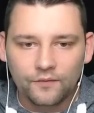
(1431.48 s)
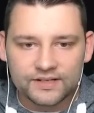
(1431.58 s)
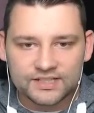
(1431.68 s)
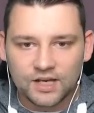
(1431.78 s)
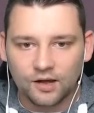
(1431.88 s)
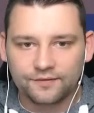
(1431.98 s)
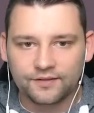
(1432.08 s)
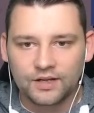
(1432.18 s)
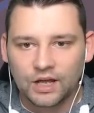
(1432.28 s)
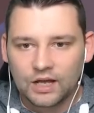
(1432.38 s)
other stuff.
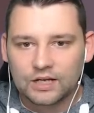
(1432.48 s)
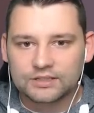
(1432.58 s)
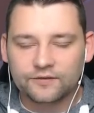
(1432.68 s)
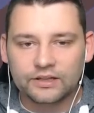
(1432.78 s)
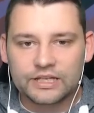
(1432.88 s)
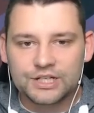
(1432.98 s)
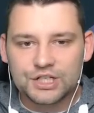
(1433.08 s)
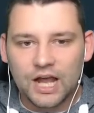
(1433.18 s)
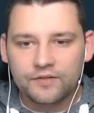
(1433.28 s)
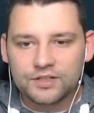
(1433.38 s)
Because I've got these
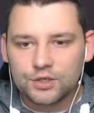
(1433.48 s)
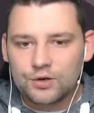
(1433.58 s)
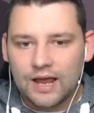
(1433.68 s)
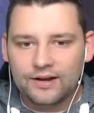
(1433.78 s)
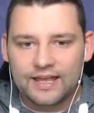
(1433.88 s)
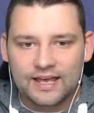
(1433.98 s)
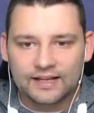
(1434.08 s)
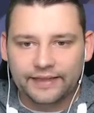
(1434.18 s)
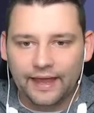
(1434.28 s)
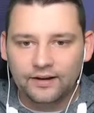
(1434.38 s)
shelves to do down here,
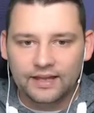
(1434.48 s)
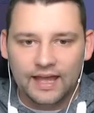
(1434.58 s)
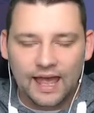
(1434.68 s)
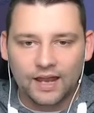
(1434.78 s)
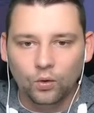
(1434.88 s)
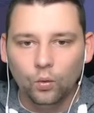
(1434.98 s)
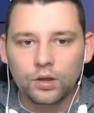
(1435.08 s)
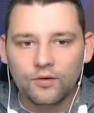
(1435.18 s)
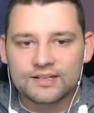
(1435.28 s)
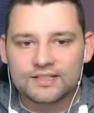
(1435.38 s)
down here, and all
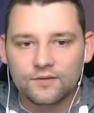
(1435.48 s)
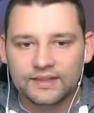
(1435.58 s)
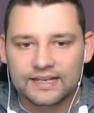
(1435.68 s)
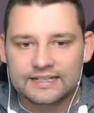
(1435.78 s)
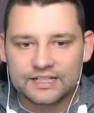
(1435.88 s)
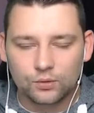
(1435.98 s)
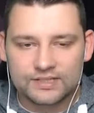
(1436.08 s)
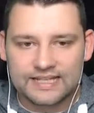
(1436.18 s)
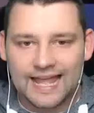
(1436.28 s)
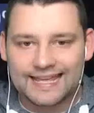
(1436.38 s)
the rest of these little
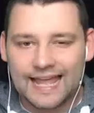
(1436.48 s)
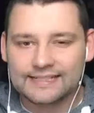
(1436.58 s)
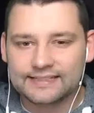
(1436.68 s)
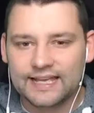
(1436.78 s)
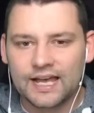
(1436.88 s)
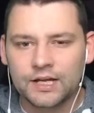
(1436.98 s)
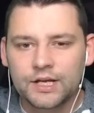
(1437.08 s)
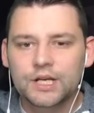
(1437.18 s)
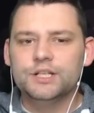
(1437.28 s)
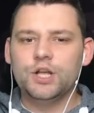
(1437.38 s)
staircases here.
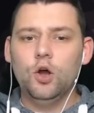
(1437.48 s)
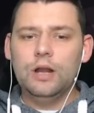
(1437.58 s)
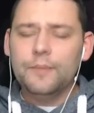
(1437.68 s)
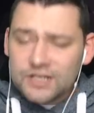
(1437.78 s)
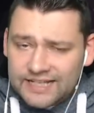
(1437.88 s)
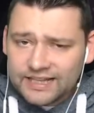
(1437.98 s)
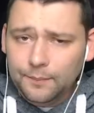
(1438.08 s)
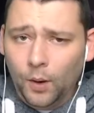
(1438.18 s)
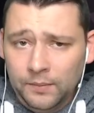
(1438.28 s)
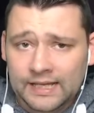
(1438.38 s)
So let me just get the
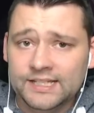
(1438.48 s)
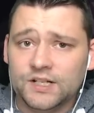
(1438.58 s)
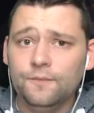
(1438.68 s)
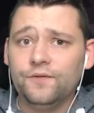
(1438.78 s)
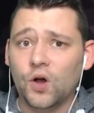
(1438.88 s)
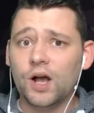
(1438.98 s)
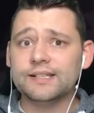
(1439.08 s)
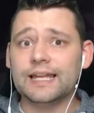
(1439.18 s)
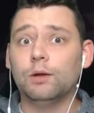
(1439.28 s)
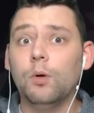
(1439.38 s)
pumpkins done
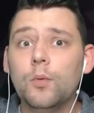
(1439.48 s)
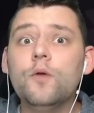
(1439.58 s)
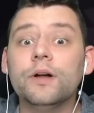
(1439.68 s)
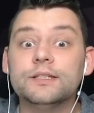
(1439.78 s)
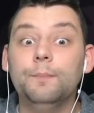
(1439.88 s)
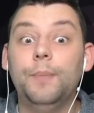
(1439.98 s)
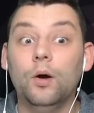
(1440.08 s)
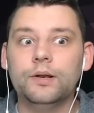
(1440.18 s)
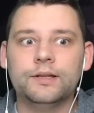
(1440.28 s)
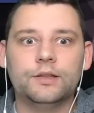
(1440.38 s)
first, and then we'll move on to
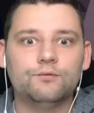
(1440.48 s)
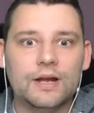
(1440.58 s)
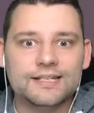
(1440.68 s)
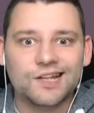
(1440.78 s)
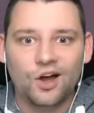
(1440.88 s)
building the rest